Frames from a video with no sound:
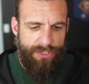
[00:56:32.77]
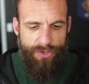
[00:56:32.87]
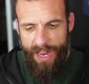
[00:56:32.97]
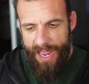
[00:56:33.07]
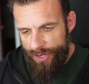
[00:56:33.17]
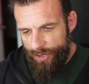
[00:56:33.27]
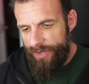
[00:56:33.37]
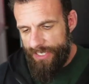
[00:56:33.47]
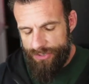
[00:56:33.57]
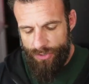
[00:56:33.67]
So you're
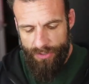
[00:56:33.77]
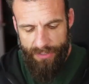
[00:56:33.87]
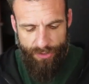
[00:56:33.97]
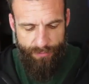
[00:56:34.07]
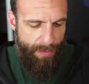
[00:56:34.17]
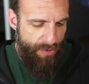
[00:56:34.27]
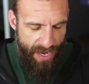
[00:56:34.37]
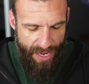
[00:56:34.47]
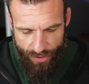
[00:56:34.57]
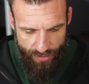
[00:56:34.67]
angry externally. Maybe
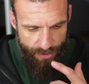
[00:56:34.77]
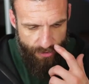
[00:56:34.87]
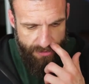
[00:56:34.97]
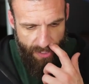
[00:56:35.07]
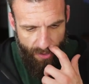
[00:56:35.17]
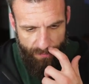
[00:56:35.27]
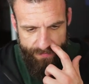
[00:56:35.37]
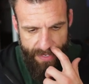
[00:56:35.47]
you're angry at yourself.